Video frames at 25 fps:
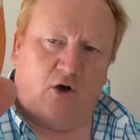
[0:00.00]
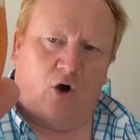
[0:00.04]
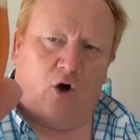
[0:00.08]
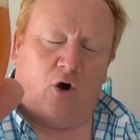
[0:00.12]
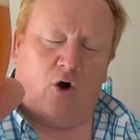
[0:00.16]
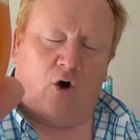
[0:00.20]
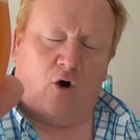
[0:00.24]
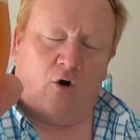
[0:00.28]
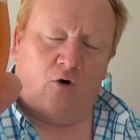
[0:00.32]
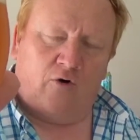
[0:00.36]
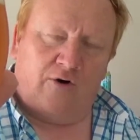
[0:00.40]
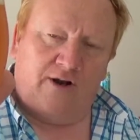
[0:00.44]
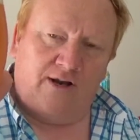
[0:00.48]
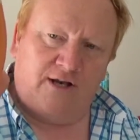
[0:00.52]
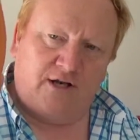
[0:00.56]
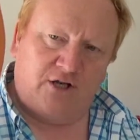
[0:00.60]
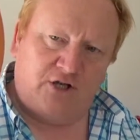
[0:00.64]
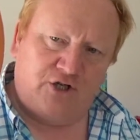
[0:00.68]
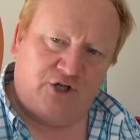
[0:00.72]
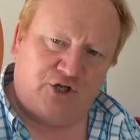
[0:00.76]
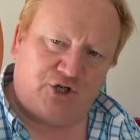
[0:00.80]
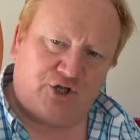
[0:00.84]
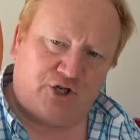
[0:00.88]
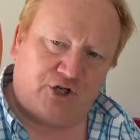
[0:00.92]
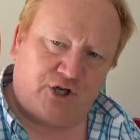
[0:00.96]

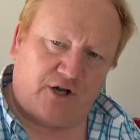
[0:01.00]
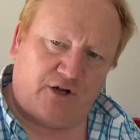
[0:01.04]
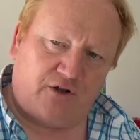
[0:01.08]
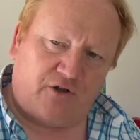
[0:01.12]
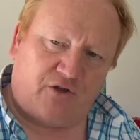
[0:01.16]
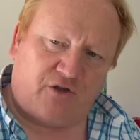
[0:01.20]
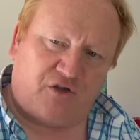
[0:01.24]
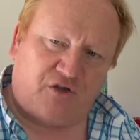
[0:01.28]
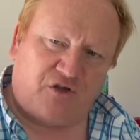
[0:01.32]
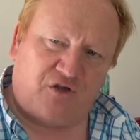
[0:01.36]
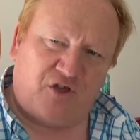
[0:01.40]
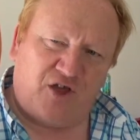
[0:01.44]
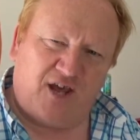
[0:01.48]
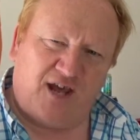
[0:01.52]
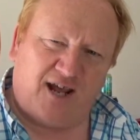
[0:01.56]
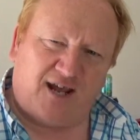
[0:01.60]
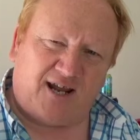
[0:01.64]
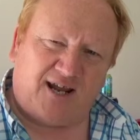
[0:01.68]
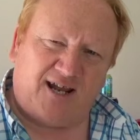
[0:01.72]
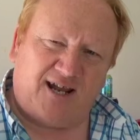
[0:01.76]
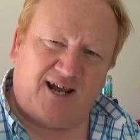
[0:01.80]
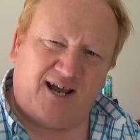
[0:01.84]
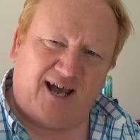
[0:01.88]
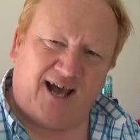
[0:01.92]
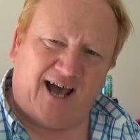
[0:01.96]
orange,
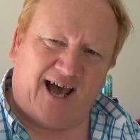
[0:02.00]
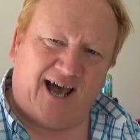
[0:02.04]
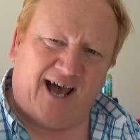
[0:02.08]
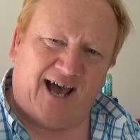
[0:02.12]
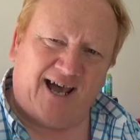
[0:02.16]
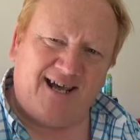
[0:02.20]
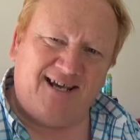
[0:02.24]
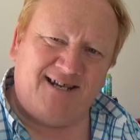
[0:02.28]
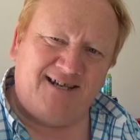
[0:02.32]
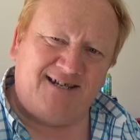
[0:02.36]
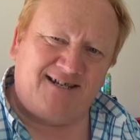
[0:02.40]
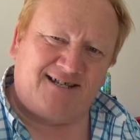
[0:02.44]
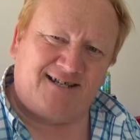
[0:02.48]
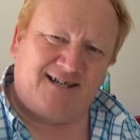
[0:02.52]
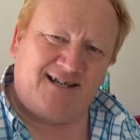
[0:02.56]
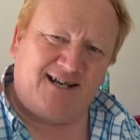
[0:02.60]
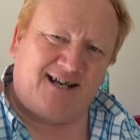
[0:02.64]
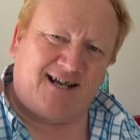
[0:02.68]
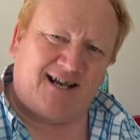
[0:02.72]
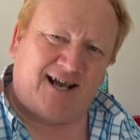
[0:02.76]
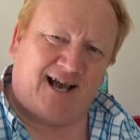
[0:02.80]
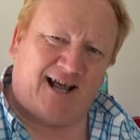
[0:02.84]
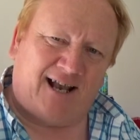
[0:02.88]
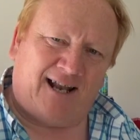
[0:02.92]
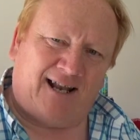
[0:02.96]
thick, hazy
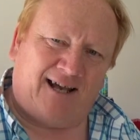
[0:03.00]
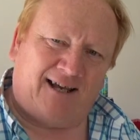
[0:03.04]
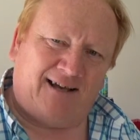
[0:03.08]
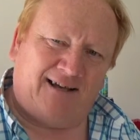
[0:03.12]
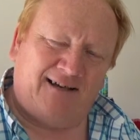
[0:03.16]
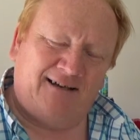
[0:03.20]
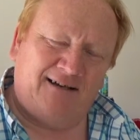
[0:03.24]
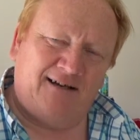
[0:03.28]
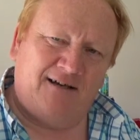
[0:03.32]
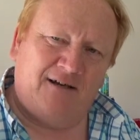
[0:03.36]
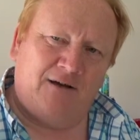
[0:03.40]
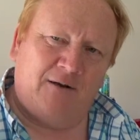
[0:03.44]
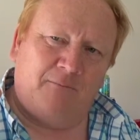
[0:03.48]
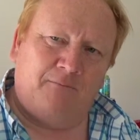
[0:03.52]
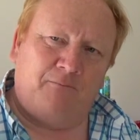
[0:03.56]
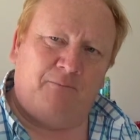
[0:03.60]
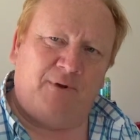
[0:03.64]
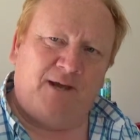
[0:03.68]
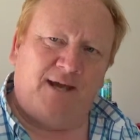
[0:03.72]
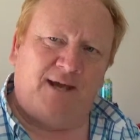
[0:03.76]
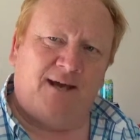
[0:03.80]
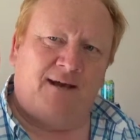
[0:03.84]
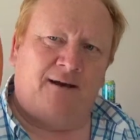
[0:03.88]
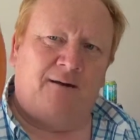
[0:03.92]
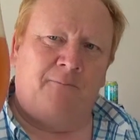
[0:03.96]
colour
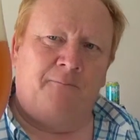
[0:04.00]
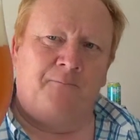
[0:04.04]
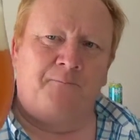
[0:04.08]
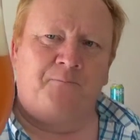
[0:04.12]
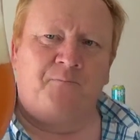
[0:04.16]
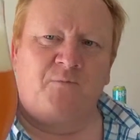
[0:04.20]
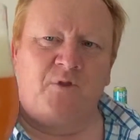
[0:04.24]
beer.